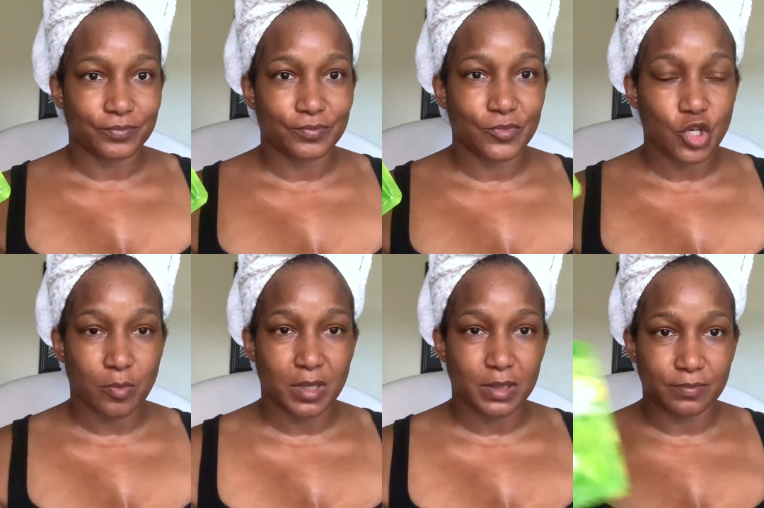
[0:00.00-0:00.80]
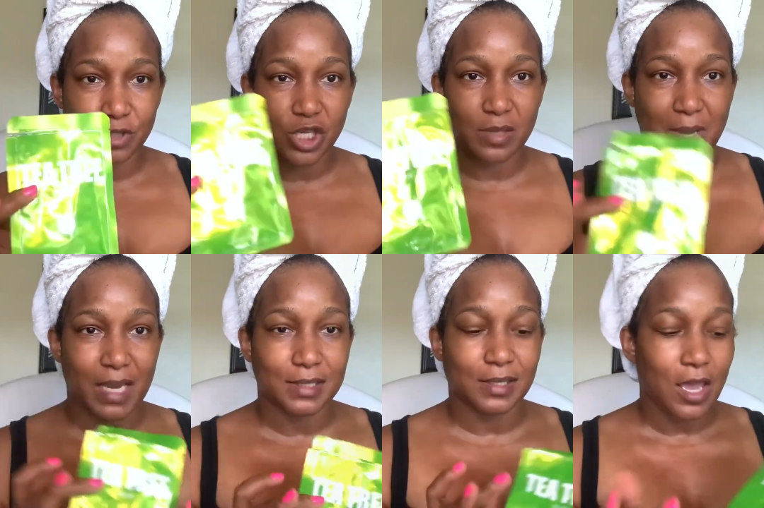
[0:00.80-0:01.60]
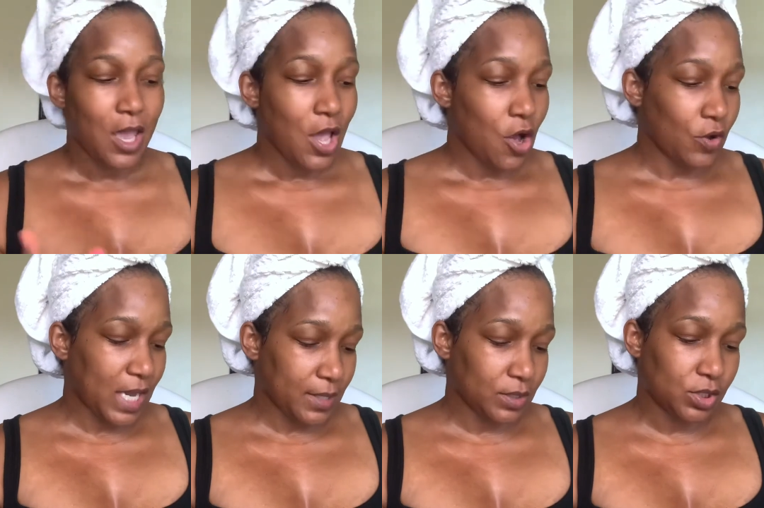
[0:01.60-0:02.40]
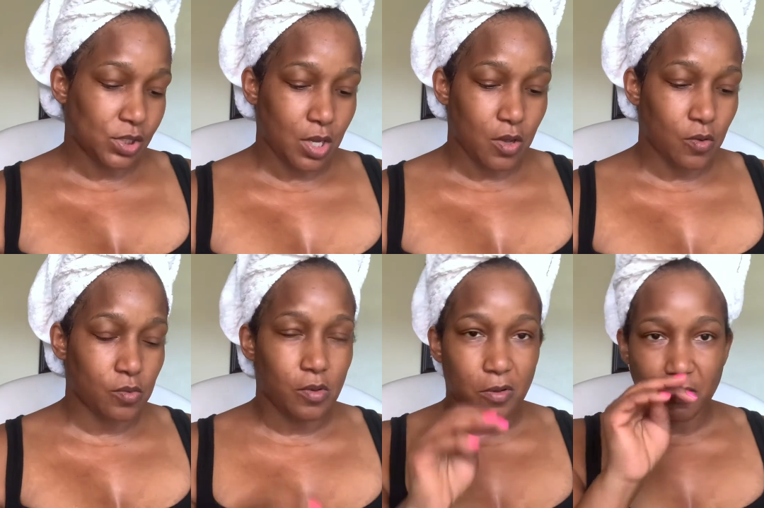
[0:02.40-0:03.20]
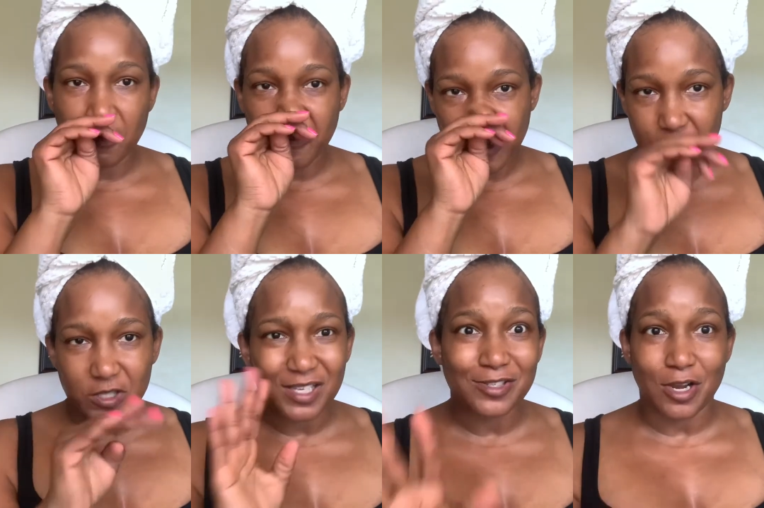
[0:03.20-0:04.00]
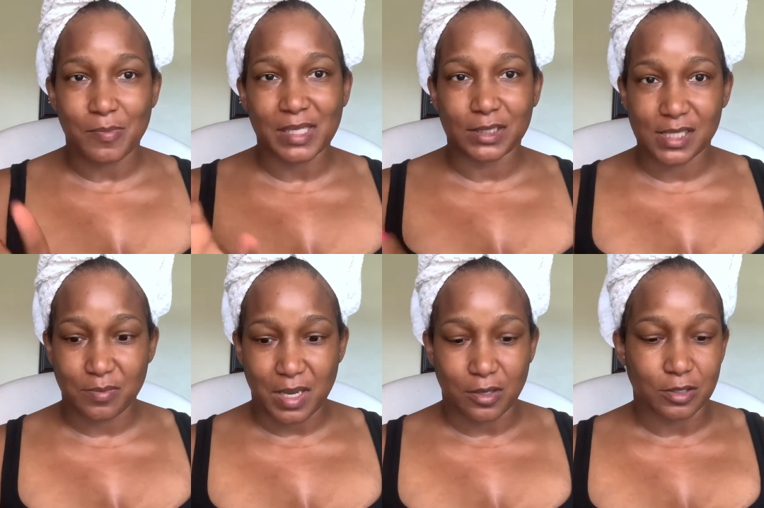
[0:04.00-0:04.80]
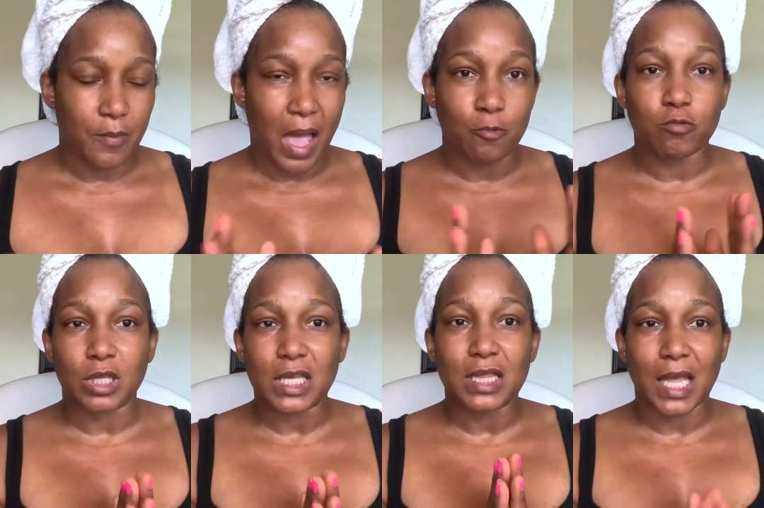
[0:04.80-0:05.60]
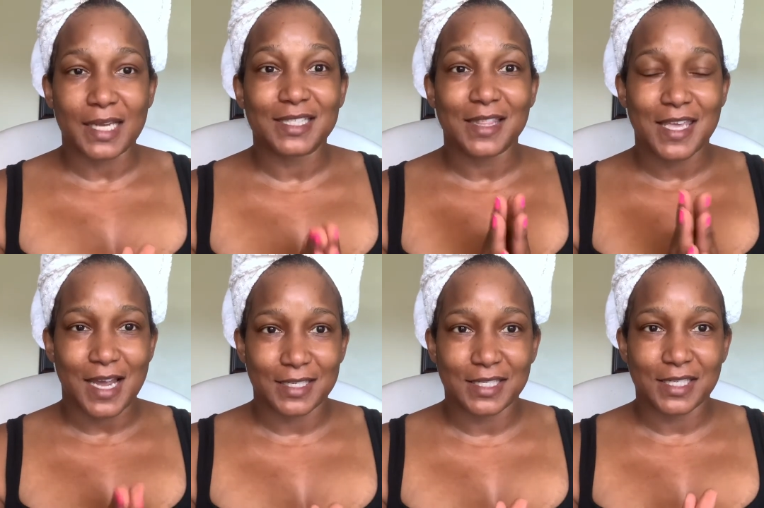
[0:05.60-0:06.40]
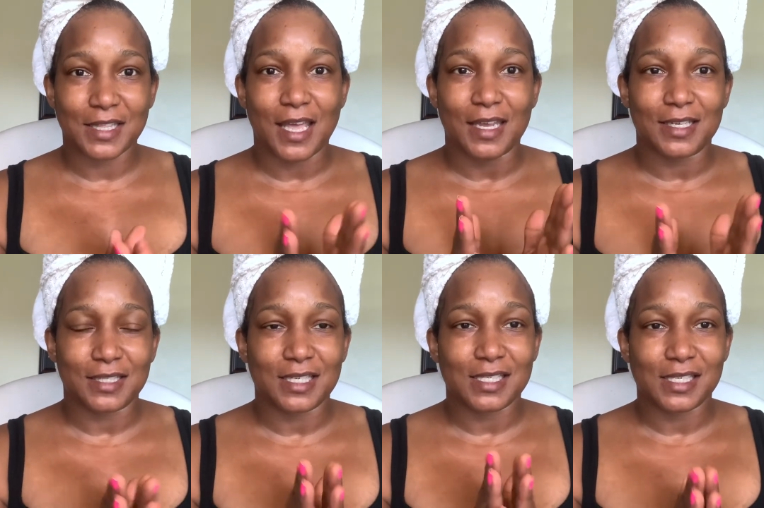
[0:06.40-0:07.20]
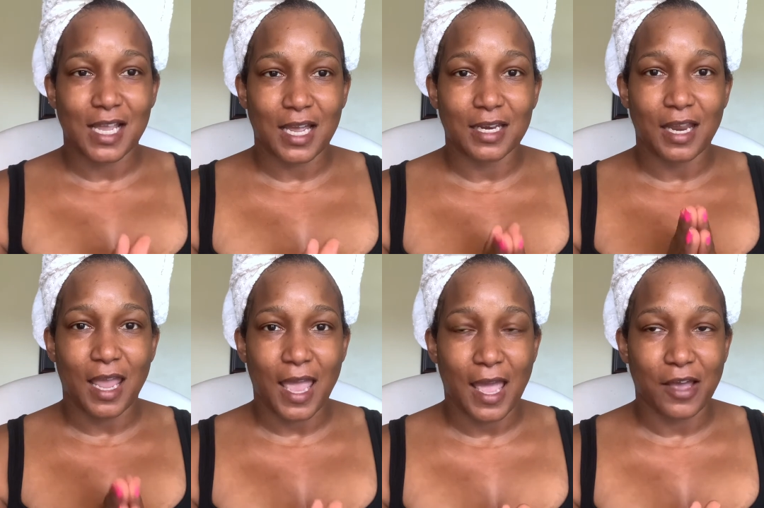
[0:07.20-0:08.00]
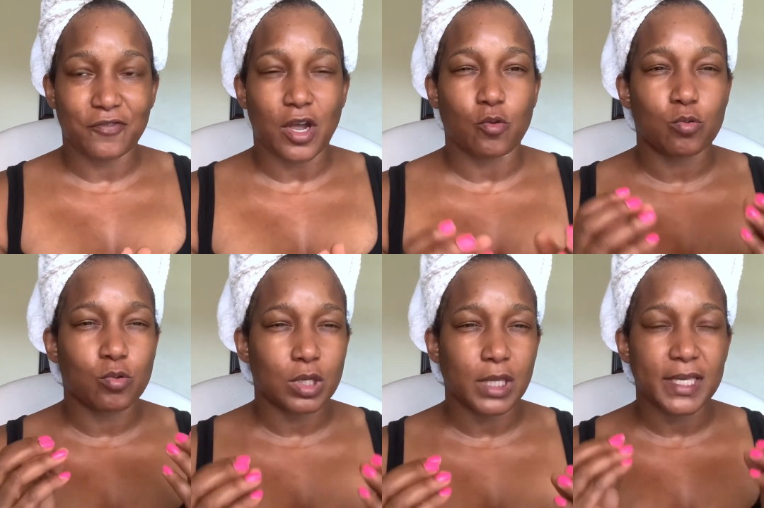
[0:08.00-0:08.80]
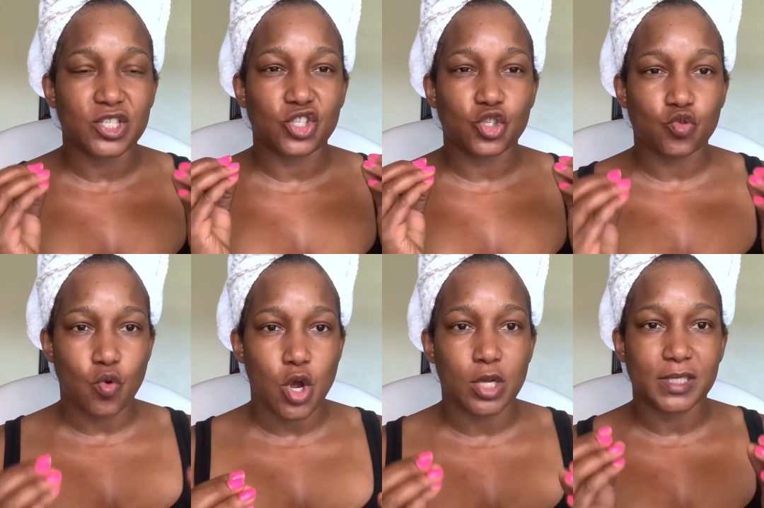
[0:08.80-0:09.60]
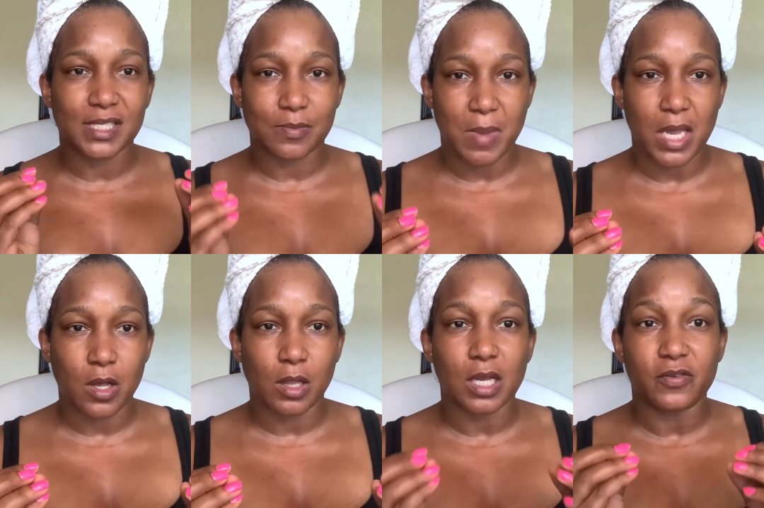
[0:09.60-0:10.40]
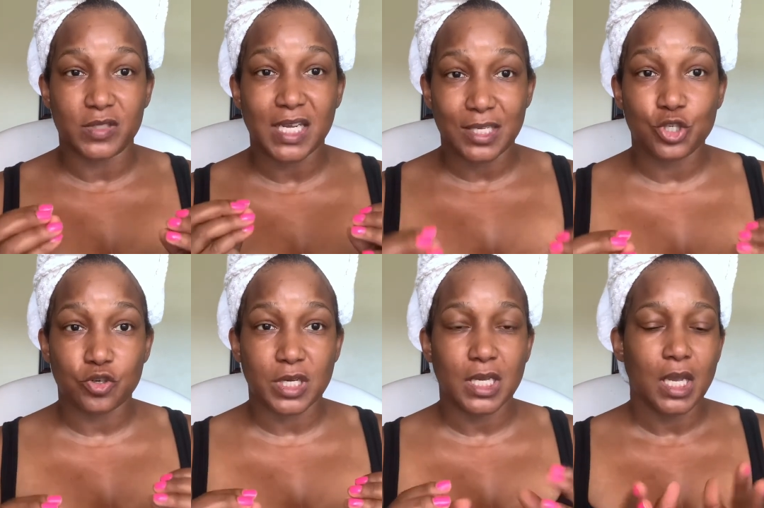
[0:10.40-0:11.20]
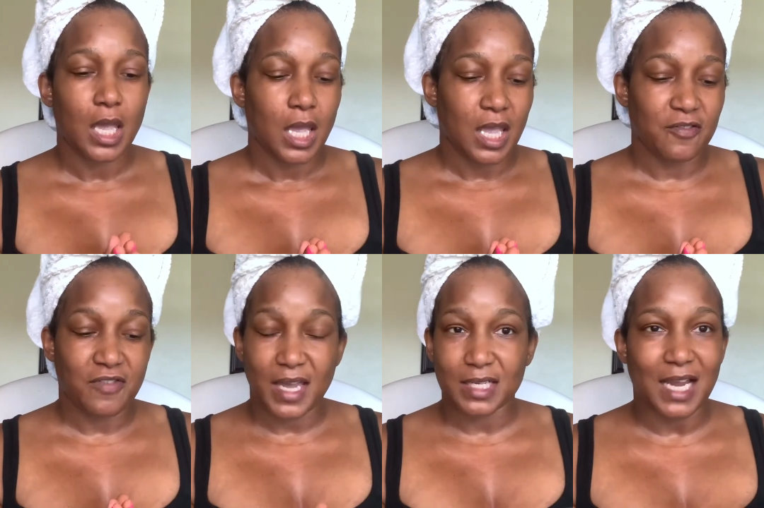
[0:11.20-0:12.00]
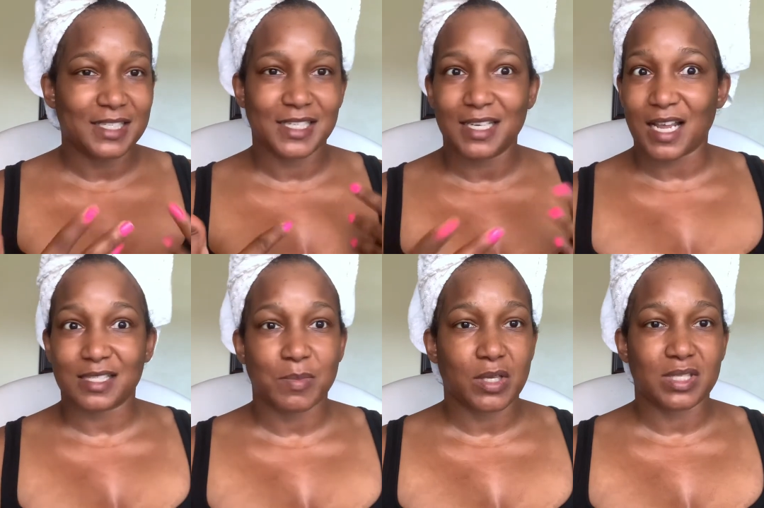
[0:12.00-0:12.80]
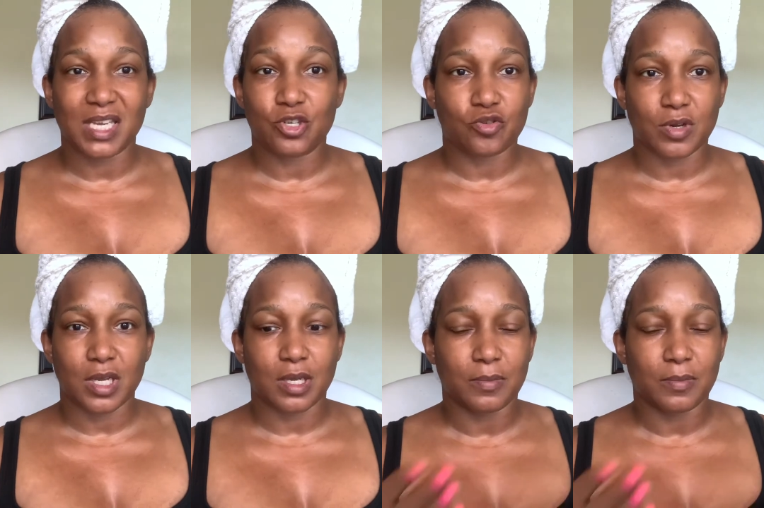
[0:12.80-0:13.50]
Derma Sheet Mask. Okay, so first let's talk about the smell. I really liked the idea that it does not have a really strong smell of tea tree. In fact, I did not smell tea tree.